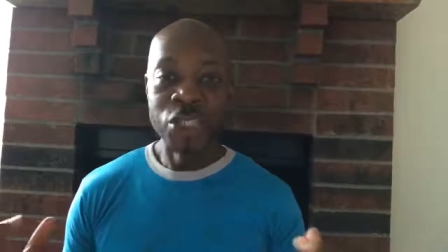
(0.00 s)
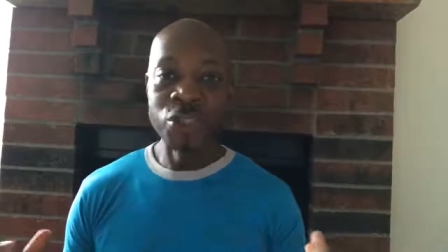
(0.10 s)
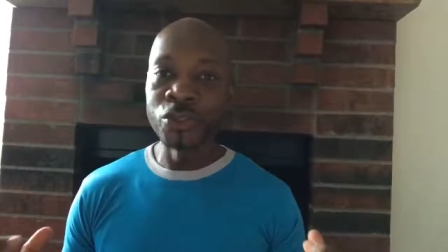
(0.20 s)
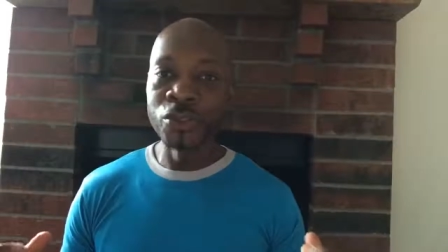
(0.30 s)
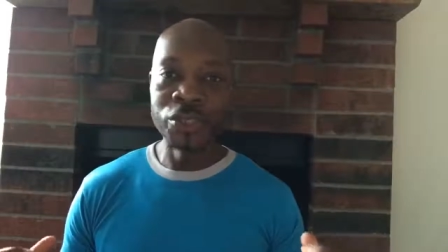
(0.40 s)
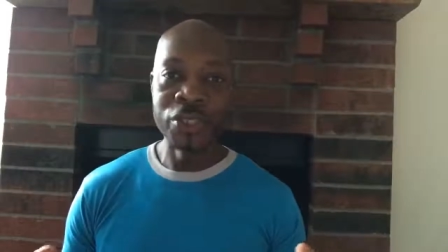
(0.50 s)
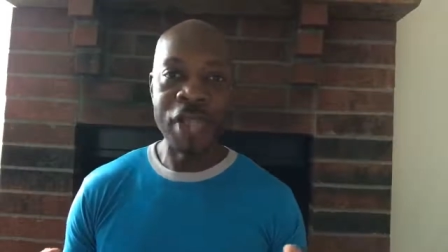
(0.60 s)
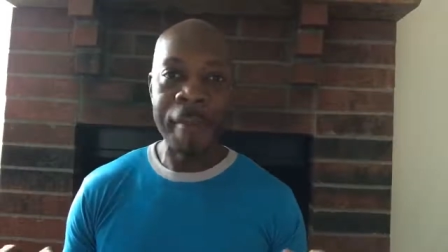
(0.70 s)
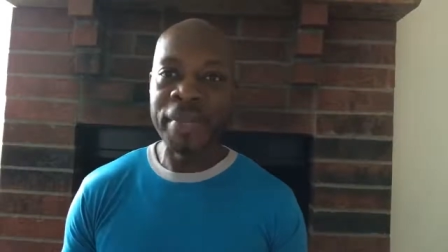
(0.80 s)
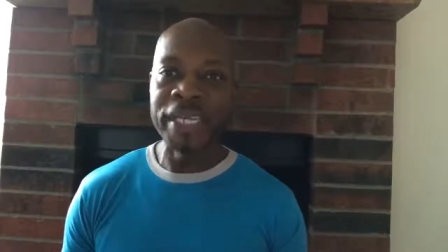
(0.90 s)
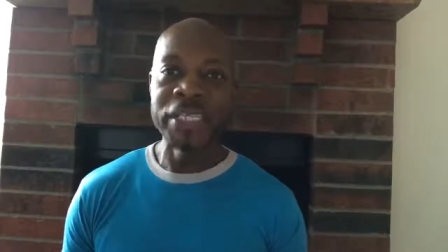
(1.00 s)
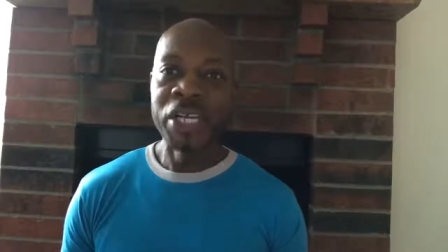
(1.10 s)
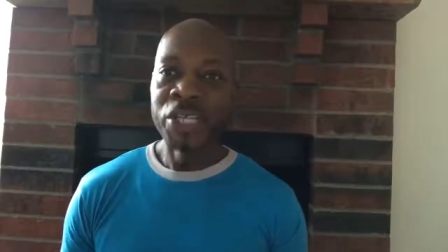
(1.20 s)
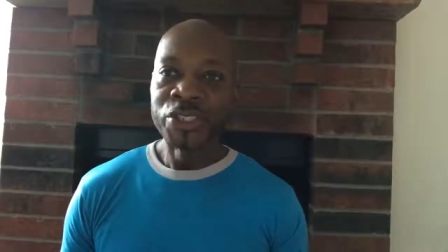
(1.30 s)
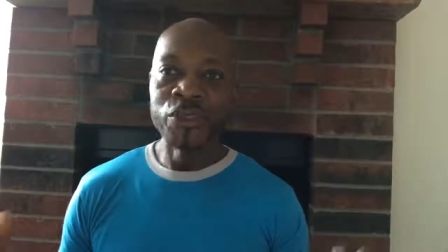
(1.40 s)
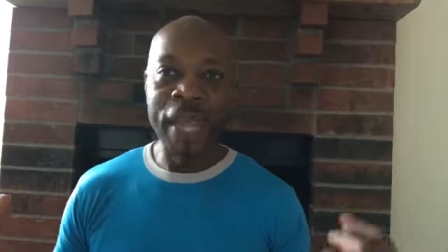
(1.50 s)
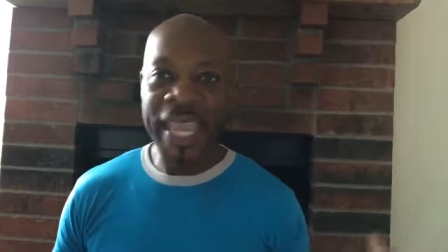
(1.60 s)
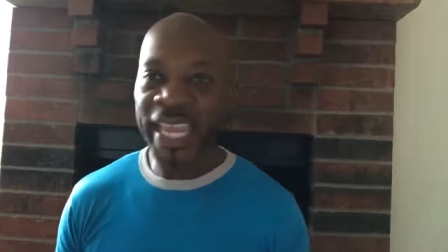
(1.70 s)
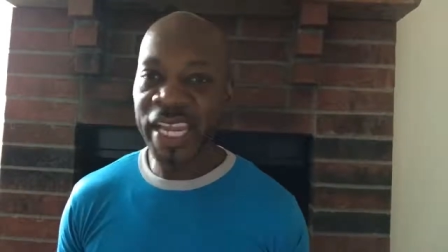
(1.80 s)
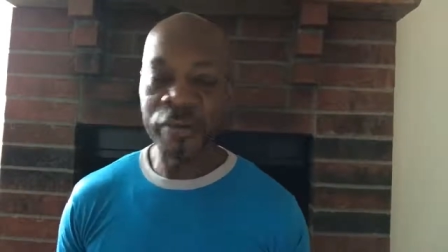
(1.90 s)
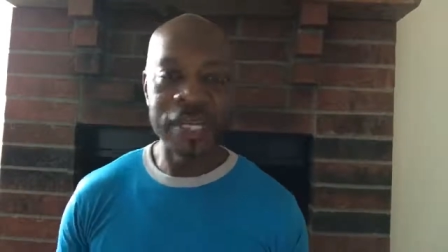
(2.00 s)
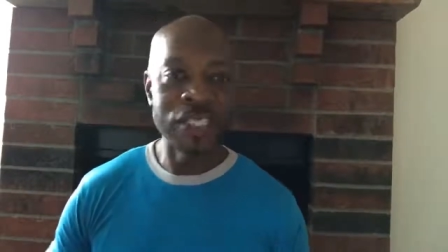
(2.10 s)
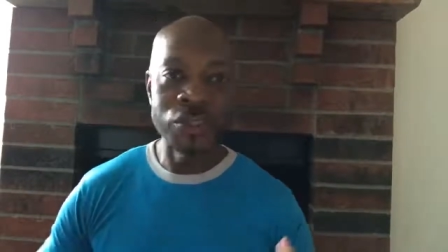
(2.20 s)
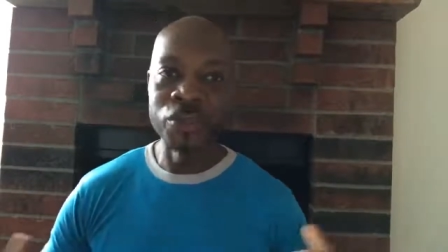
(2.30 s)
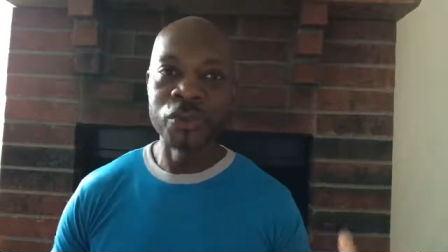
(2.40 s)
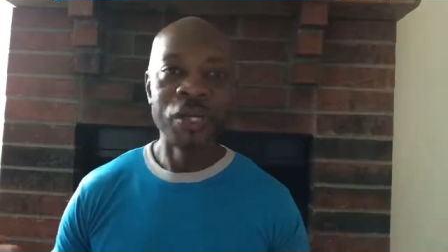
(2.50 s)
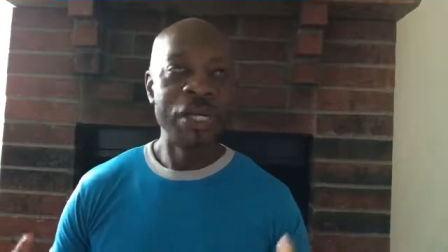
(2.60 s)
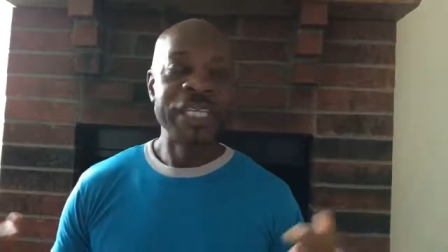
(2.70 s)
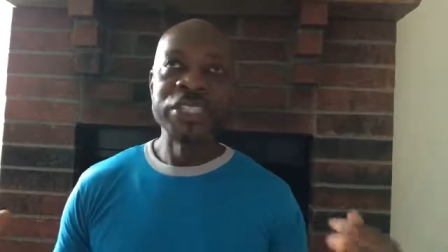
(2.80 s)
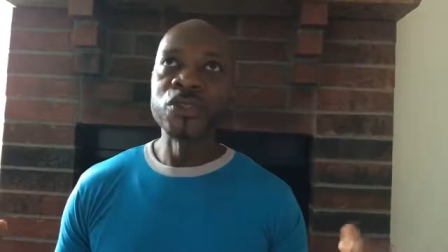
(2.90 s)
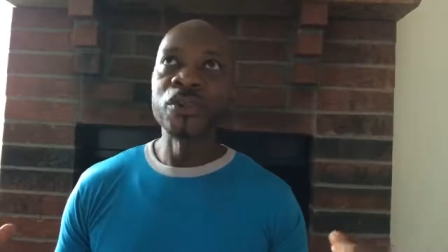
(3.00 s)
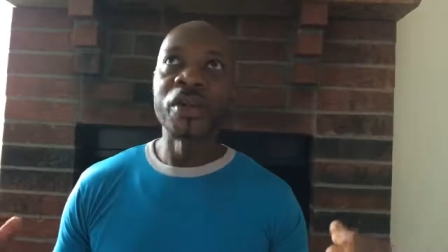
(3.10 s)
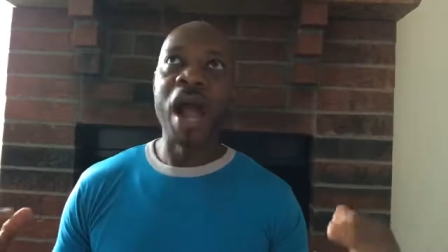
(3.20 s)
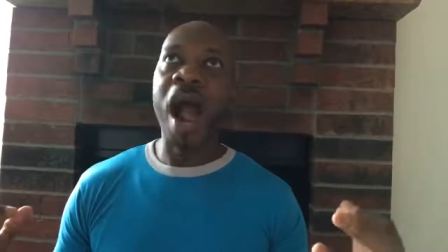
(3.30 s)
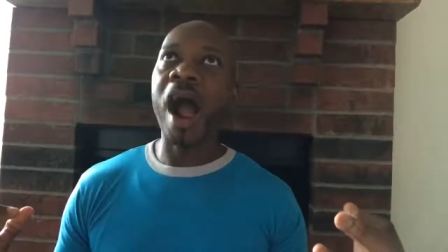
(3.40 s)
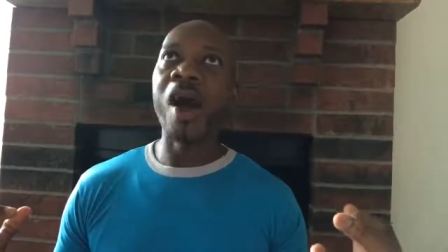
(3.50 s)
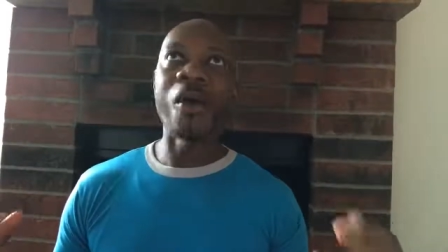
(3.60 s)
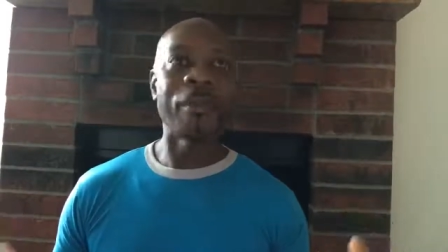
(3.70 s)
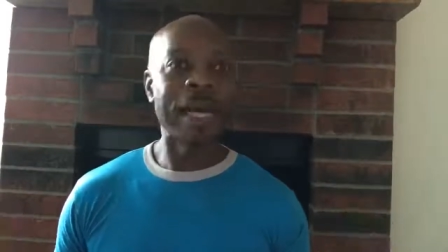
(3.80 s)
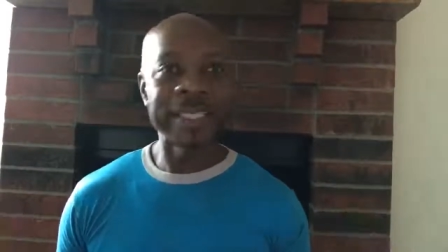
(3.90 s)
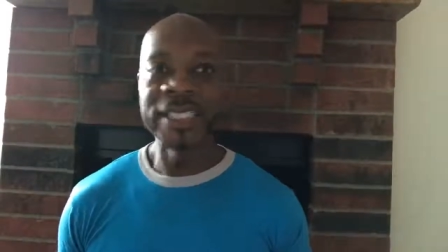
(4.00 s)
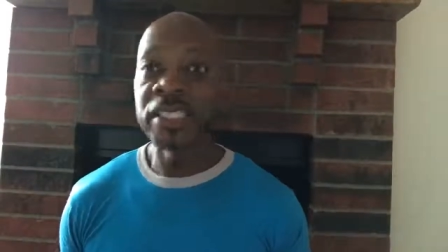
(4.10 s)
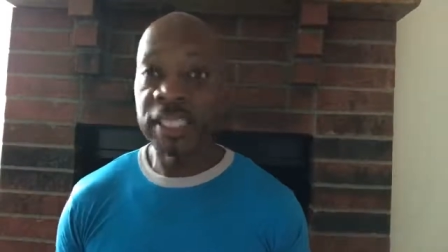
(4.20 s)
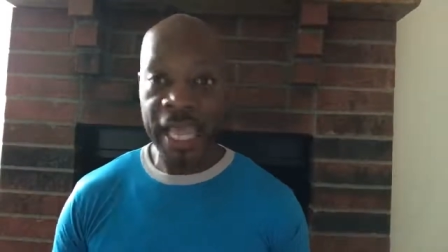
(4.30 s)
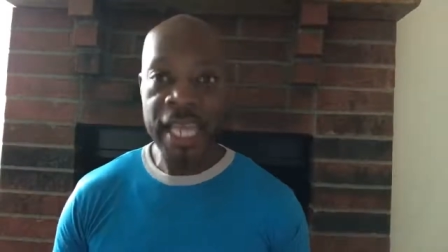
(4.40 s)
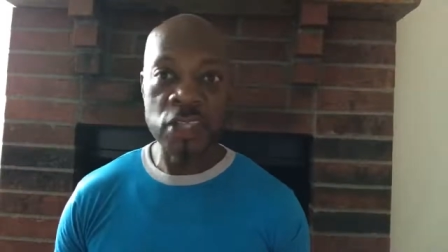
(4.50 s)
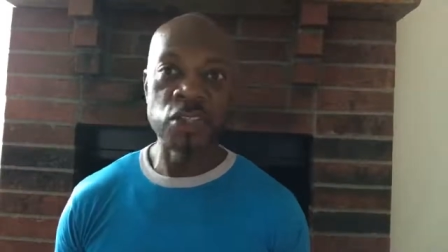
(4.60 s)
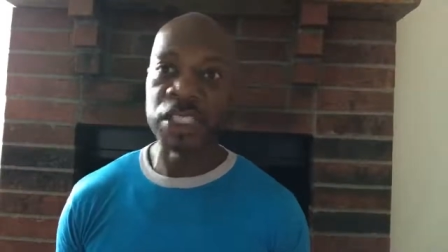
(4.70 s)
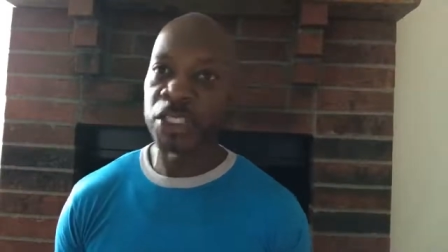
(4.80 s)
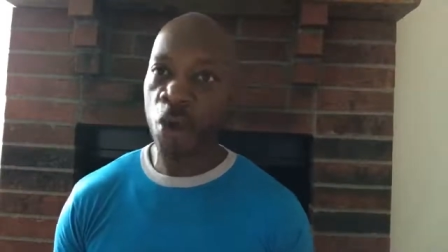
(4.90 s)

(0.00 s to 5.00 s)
You, you I mean, you hear it. You, you. Oh my goodness, the energy